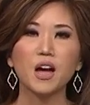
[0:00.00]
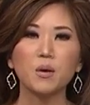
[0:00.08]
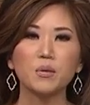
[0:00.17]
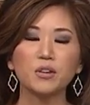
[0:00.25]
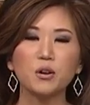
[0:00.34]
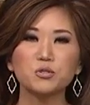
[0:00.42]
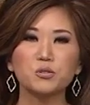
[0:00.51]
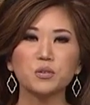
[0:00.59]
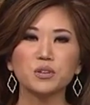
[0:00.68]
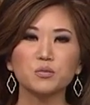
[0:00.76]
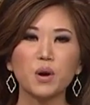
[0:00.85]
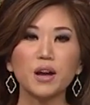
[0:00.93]
with Coach
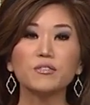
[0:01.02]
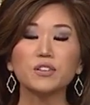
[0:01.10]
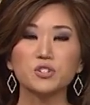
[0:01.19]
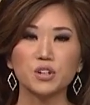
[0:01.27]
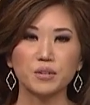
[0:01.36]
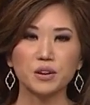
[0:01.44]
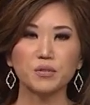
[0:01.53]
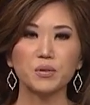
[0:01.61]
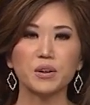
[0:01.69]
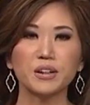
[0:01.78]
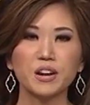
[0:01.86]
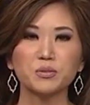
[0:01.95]
Gruden's wife, Sherry
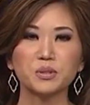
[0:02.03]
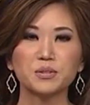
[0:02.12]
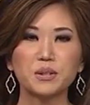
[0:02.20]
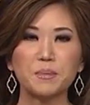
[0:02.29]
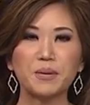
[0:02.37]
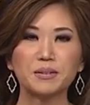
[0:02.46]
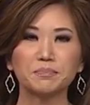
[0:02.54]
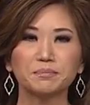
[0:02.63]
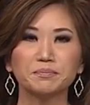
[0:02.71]
Gruden. Here's a snippet.